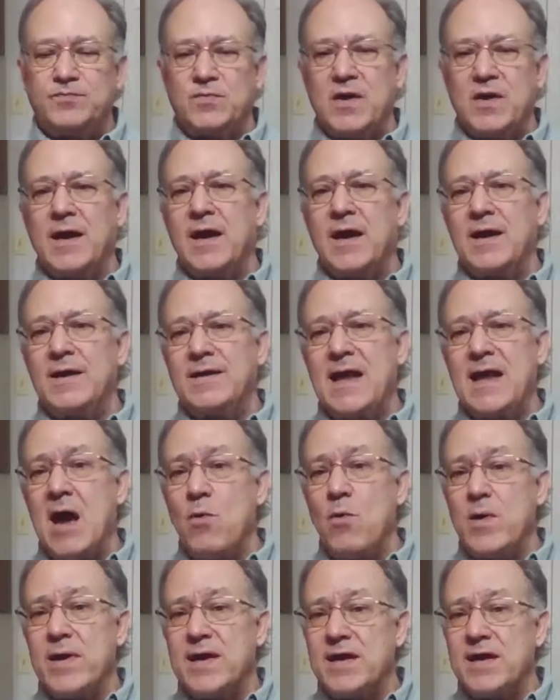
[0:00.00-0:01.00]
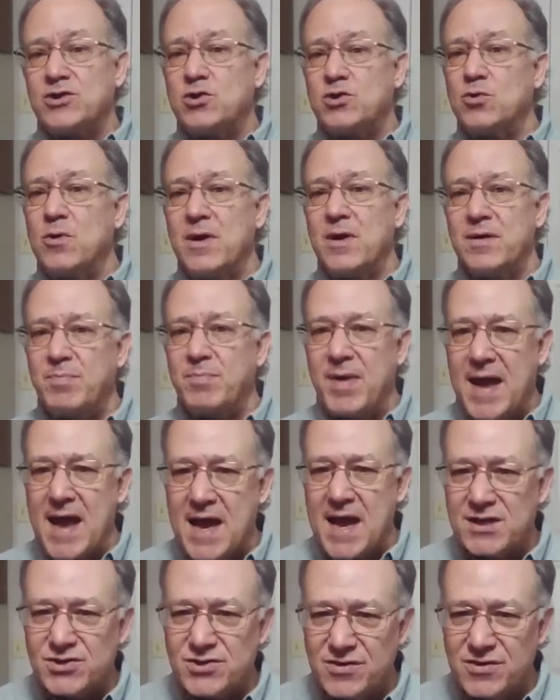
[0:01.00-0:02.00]
Okay, now we get to
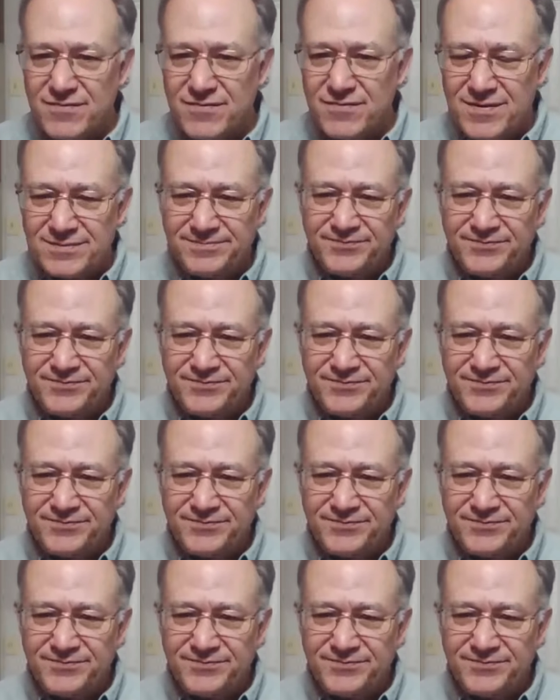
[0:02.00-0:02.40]
Onpassive.